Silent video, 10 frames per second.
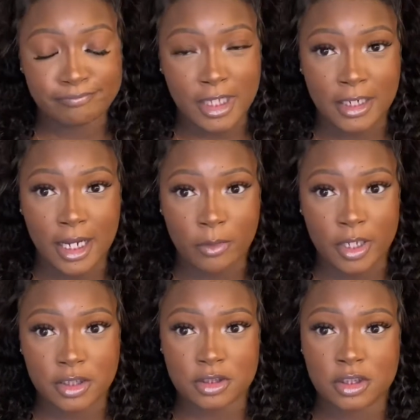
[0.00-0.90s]
I
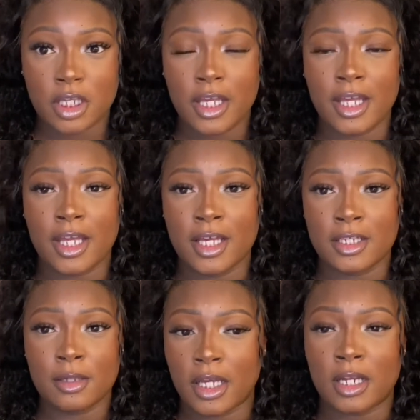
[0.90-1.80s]
digress.
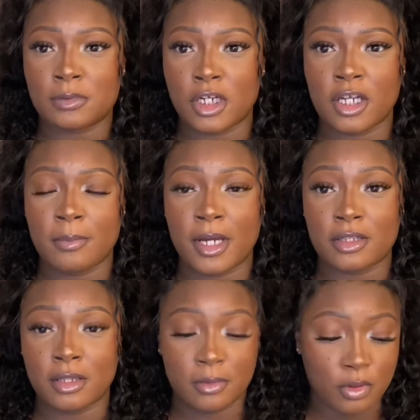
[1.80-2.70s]
And I'm sorry about
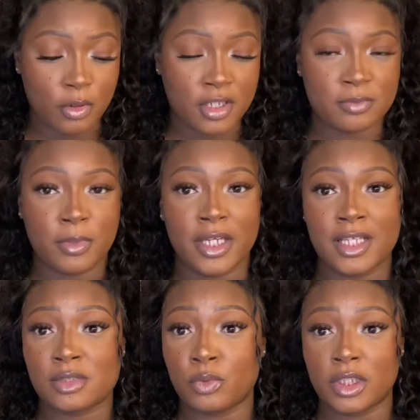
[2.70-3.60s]
the noise, but
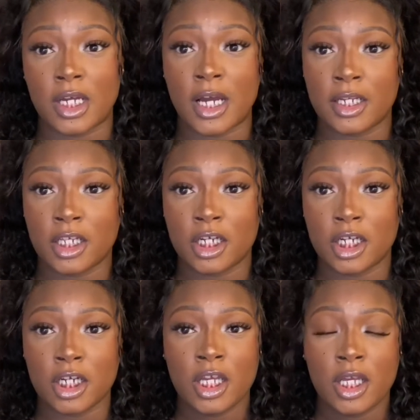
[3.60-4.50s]
it's really hot in
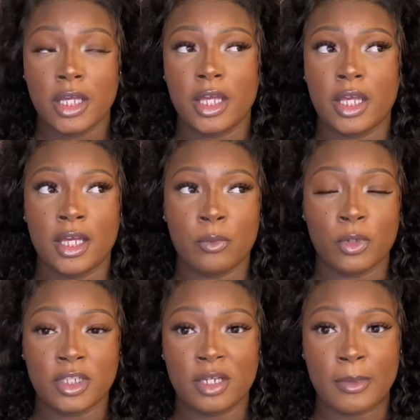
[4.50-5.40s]
here. And one
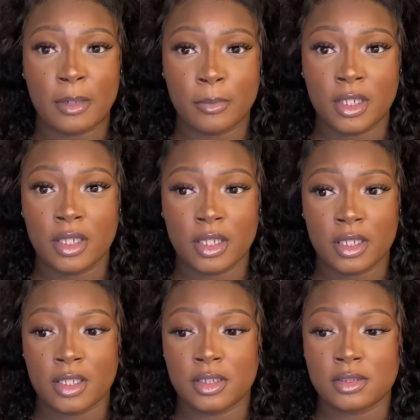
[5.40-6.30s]
thing about me
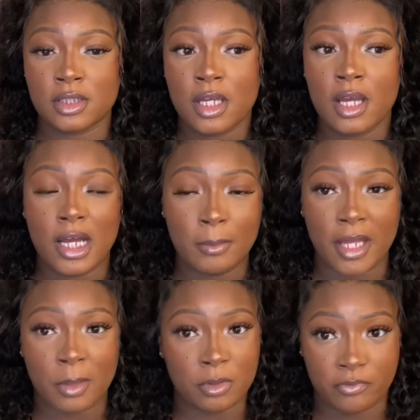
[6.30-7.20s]
is I'm gonna
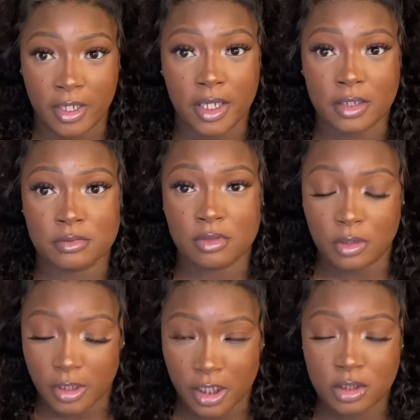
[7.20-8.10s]
have a fan.
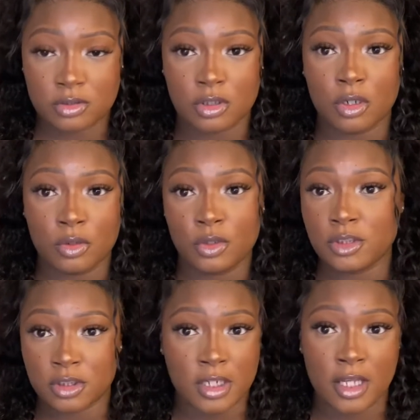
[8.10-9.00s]
Okay, so you're
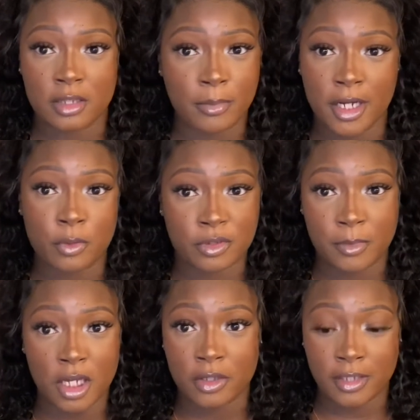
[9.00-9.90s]
just gonna have to bear with
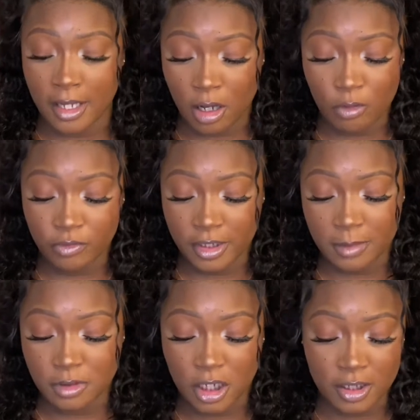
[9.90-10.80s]
me on Hopefully
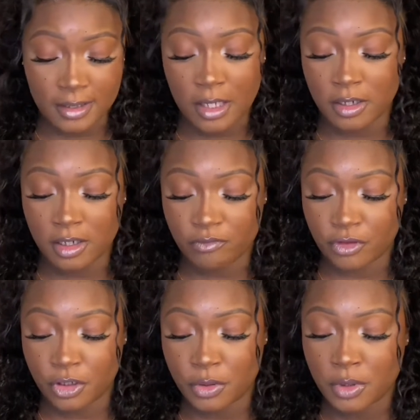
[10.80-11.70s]
I'm talking loud enough for
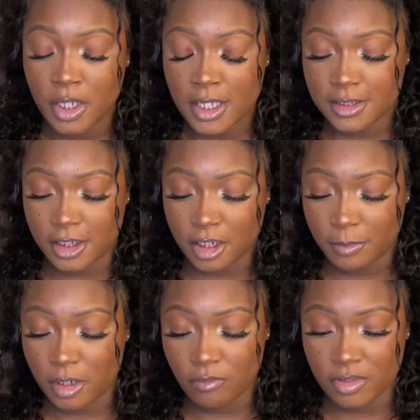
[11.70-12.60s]
you to hear
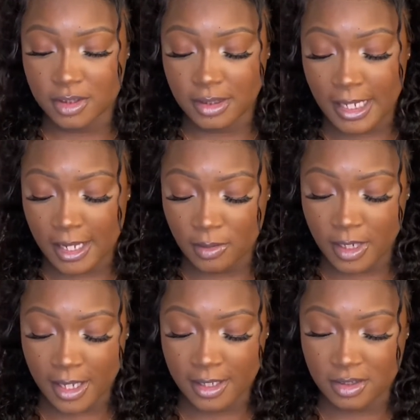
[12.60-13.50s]
me over this loud
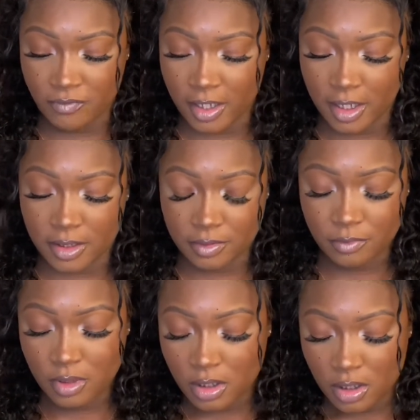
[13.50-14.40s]
ass fan.
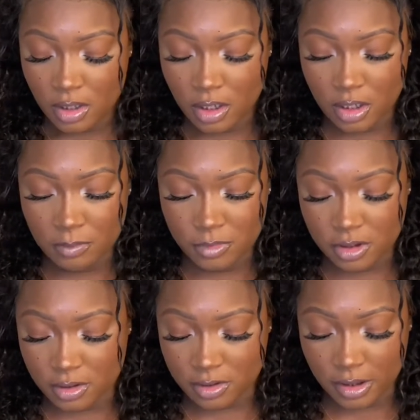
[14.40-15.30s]

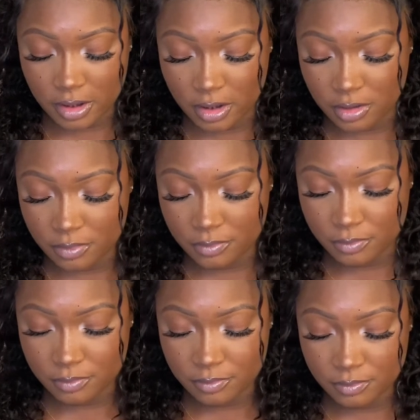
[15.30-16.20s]
Just a second.
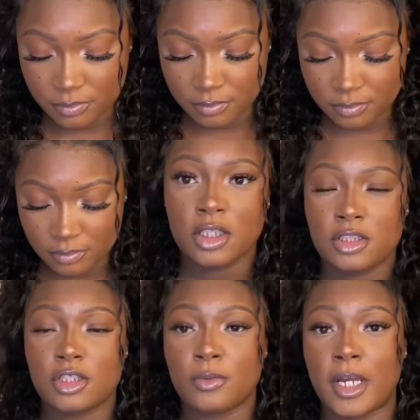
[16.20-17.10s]

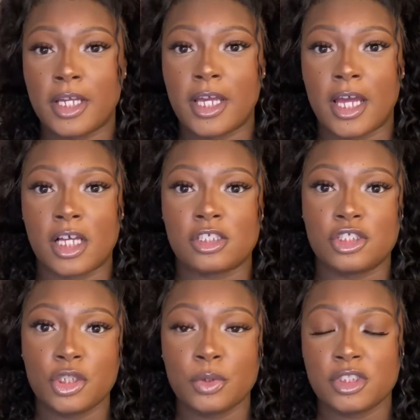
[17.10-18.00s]
So right, it has
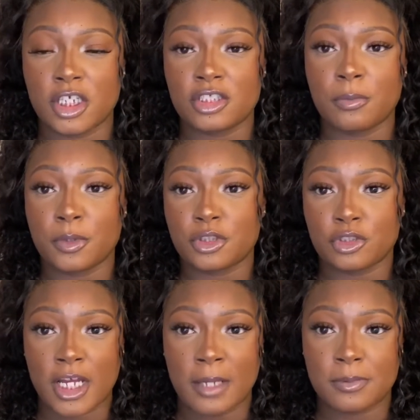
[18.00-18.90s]
2 adjustable
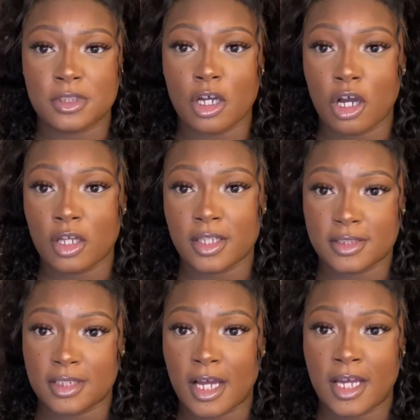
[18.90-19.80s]
straps on the
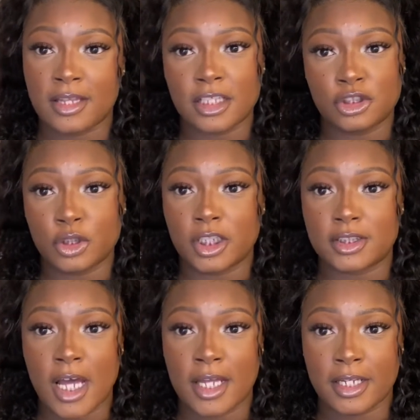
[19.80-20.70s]
side that you can
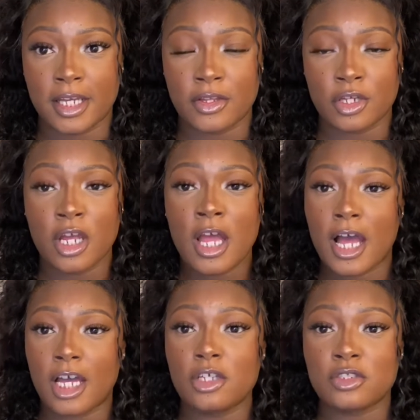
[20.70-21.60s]
tie together.
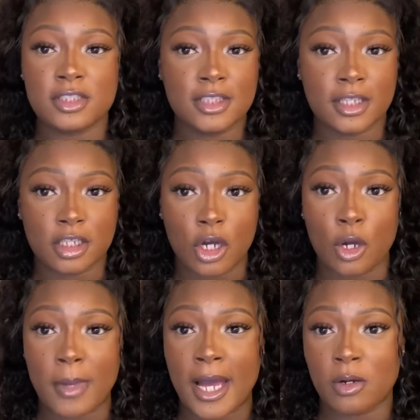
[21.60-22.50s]
I usually take the
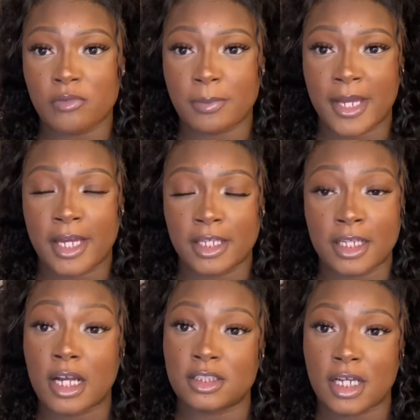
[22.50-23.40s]
comb out of the back
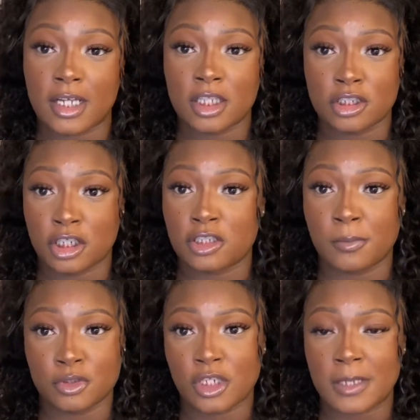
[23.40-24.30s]
and I tie the
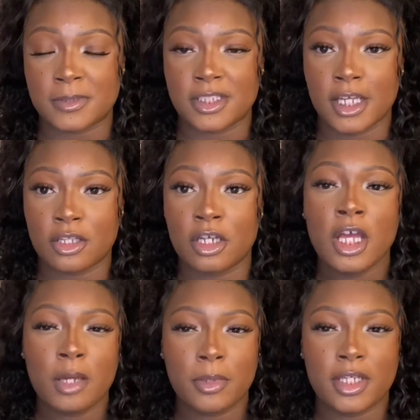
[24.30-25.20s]
adjustable straps together
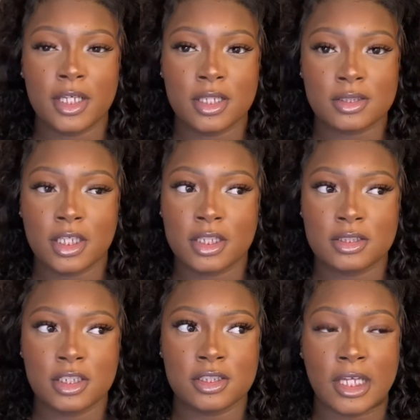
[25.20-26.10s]
because it
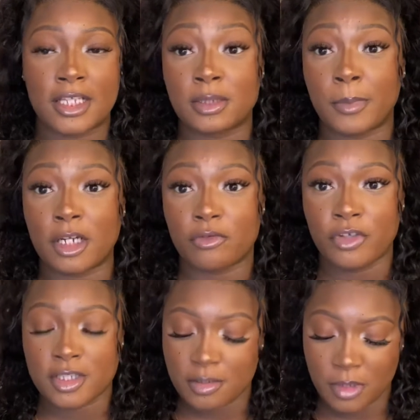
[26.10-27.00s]
just has a better
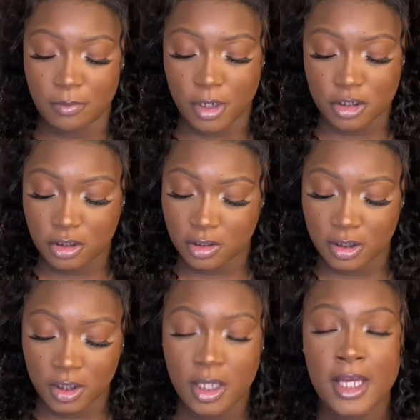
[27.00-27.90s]
fit to me
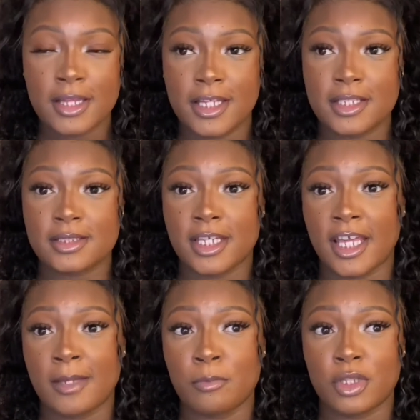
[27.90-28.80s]
personally. This
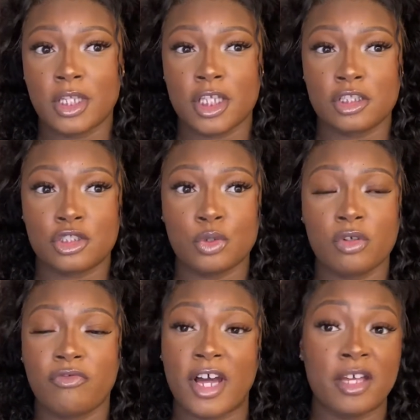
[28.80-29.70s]
came within 2 to
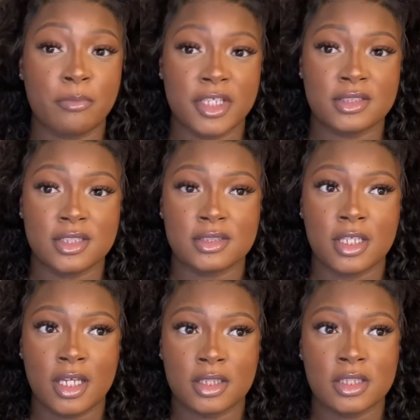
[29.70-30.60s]
5 business
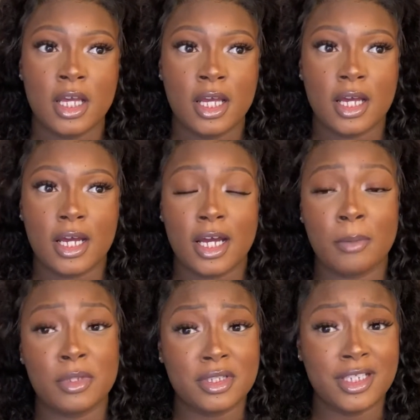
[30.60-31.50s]
days. I
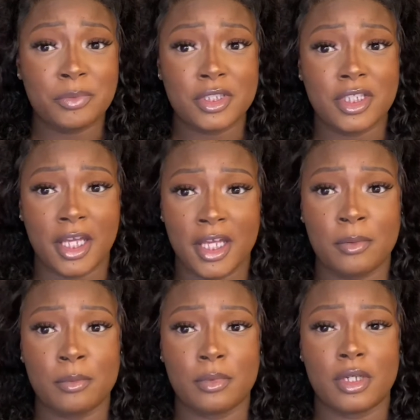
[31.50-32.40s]
believe it
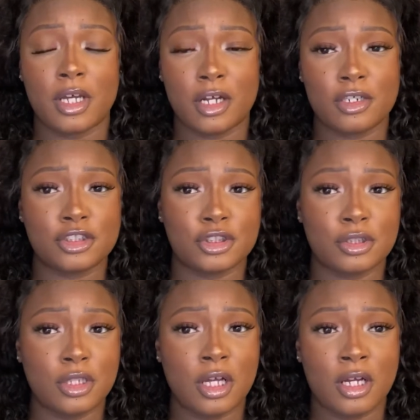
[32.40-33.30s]
came
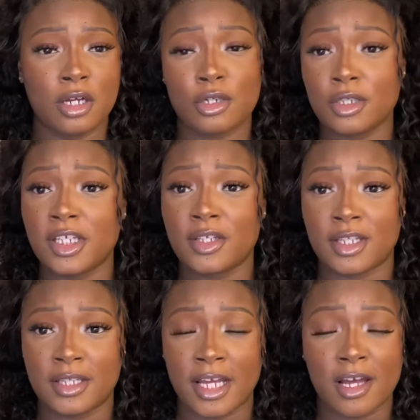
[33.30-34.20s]
earlier
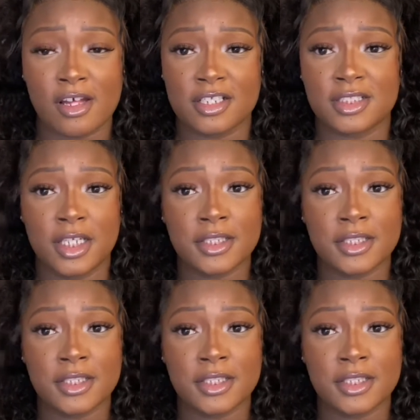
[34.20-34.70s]
than that, honestly.